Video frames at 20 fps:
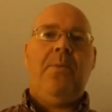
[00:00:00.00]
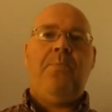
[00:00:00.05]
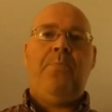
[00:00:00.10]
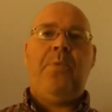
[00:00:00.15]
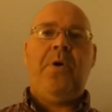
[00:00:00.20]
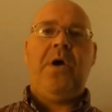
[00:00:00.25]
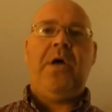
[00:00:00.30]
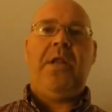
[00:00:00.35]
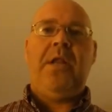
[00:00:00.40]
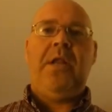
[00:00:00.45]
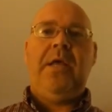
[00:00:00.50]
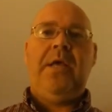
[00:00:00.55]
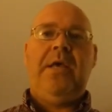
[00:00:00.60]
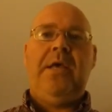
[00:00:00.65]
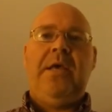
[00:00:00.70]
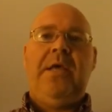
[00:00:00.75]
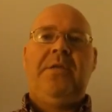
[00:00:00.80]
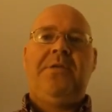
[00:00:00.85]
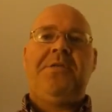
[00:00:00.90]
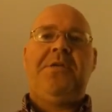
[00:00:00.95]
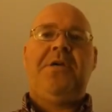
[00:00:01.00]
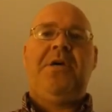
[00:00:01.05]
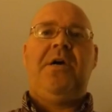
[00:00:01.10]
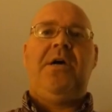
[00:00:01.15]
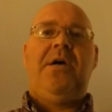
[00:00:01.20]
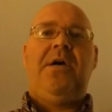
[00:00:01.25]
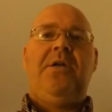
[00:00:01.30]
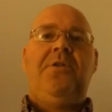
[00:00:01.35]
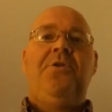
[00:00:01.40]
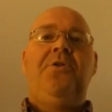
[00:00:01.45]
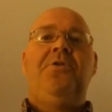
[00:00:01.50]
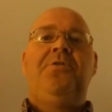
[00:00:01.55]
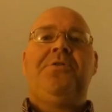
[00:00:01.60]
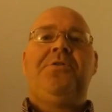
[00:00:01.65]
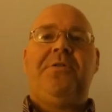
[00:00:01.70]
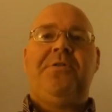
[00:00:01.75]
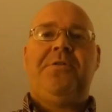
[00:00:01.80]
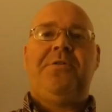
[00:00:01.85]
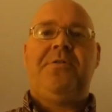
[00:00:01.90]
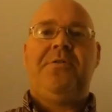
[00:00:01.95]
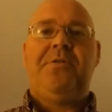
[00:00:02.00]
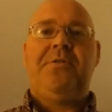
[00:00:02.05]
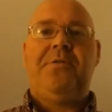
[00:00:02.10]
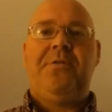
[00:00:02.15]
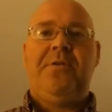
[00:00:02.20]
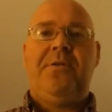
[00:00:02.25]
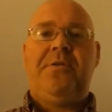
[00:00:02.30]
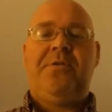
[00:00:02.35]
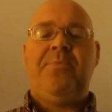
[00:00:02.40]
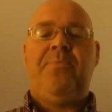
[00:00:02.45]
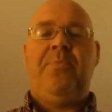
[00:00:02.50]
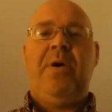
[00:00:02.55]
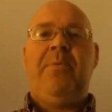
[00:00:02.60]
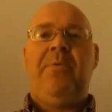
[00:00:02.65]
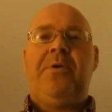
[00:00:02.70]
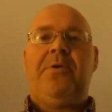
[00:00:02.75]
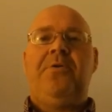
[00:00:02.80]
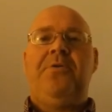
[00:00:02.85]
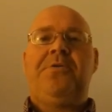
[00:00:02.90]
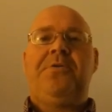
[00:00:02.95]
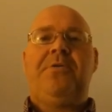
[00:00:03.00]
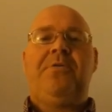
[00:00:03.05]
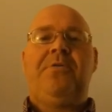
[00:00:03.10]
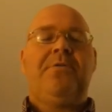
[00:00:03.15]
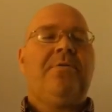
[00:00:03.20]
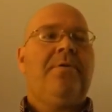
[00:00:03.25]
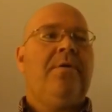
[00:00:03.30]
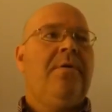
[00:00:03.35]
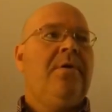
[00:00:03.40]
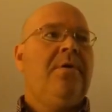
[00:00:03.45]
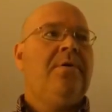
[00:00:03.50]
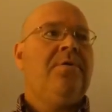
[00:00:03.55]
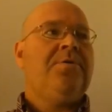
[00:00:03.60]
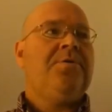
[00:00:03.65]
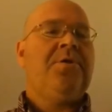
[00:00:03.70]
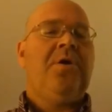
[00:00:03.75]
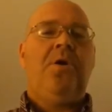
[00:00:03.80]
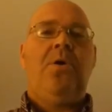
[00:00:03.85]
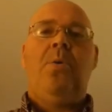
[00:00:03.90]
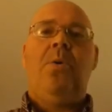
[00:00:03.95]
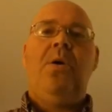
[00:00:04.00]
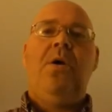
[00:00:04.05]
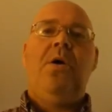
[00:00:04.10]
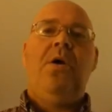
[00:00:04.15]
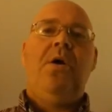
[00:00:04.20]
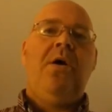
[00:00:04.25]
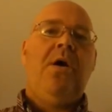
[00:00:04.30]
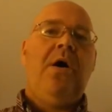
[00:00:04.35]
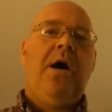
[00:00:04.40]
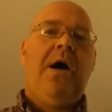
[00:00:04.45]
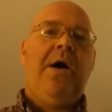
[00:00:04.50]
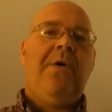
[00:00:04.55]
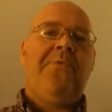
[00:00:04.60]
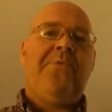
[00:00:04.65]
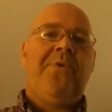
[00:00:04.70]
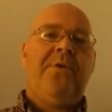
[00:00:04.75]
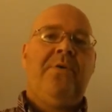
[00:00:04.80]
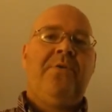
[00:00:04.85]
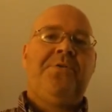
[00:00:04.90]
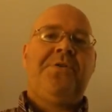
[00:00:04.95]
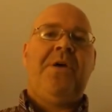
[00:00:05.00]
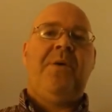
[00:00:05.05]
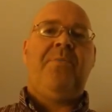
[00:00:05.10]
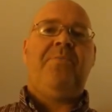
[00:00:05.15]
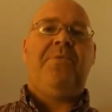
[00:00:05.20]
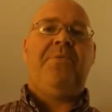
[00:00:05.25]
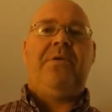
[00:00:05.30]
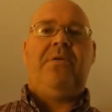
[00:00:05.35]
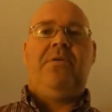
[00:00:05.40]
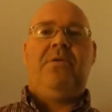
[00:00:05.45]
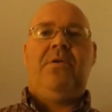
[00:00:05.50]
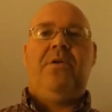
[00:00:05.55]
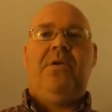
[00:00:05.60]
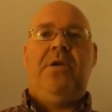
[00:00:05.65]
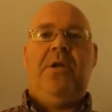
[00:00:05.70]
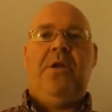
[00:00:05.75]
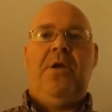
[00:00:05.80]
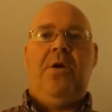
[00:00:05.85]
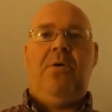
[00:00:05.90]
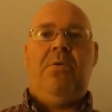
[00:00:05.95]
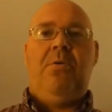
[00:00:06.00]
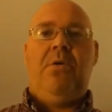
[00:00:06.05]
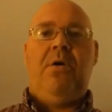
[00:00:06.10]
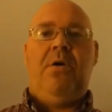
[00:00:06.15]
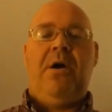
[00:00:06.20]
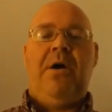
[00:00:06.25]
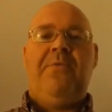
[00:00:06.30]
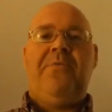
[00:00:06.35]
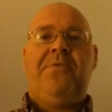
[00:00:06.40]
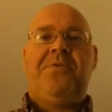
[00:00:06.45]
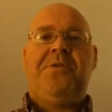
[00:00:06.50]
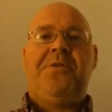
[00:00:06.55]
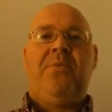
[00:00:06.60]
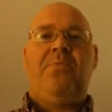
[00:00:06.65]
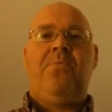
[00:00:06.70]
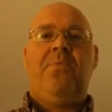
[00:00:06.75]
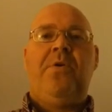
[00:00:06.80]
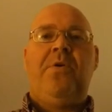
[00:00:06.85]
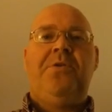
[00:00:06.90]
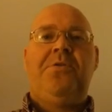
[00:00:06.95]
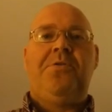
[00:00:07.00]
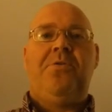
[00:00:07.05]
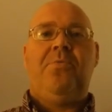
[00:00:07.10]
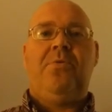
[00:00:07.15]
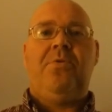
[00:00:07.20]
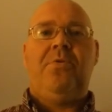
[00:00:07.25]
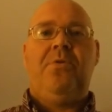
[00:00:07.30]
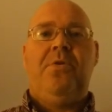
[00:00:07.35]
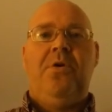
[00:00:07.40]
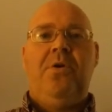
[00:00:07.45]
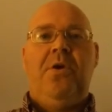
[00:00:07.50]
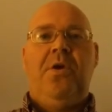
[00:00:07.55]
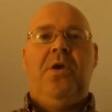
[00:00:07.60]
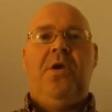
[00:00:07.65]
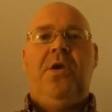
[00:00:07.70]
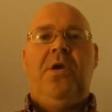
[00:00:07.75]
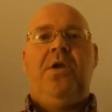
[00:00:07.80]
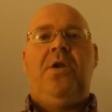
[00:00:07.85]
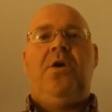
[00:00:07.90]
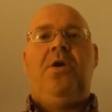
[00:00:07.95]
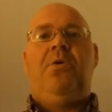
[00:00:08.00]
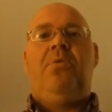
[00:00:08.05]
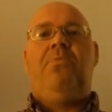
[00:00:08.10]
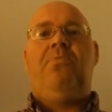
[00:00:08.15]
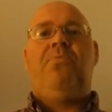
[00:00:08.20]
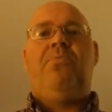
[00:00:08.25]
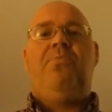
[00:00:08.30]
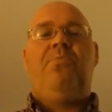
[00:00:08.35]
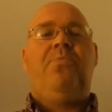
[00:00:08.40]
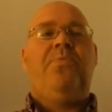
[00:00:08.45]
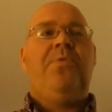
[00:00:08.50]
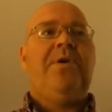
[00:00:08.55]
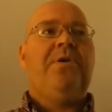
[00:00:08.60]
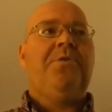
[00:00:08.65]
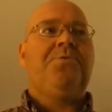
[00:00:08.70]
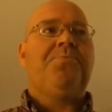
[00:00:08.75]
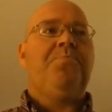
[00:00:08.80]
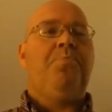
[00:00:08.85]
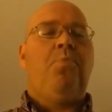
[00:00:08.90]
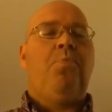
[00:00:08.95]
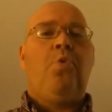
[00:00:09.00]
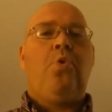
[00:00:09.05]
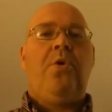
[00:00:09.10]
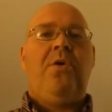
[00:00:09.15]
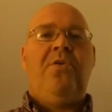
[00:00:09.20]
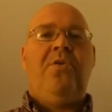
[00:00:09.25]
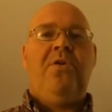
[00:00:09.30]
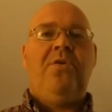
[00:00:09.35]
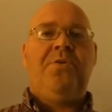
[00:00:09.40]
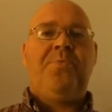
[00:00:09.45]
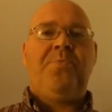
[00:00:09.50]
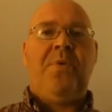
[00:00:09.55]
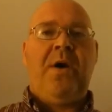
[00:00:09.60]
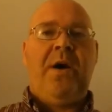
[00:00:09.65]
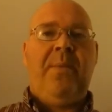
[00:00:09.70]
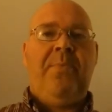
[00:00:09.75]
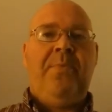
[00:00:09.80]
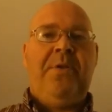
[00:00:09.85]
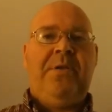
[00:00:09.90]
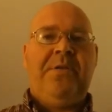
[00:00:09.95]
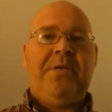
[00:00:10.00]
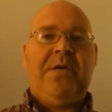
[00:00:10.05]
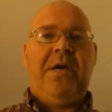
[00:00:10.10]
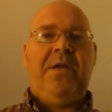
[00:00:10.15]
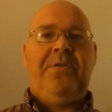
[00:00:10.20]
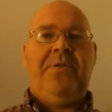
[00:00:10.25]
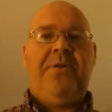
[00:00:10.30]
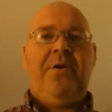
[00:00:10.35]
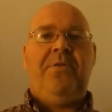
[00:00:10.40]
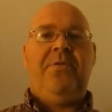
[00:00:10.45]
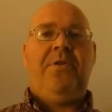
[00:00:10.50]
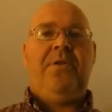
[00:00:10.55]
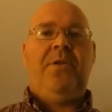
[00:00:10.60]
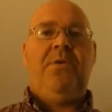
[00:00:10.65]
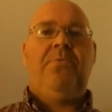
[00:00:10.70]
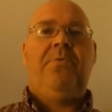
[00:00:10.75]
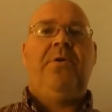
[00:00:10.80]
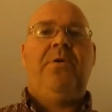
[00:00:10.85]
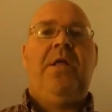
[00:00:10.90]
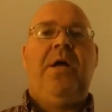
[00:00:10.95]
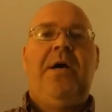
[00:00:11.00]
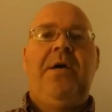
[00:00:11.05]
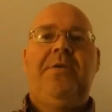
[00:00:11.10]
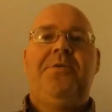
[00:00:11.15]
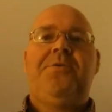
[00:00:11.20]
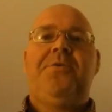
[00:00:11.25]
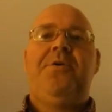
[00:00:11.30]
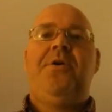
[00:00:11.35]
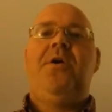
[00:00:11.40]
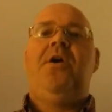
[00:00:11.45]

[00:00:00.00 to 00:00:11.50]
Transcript: but it, it's a nuisance. It's a public nuisance. So offer something, you know. Offer something reasonable. You know, there's more of those properties out there than you realize.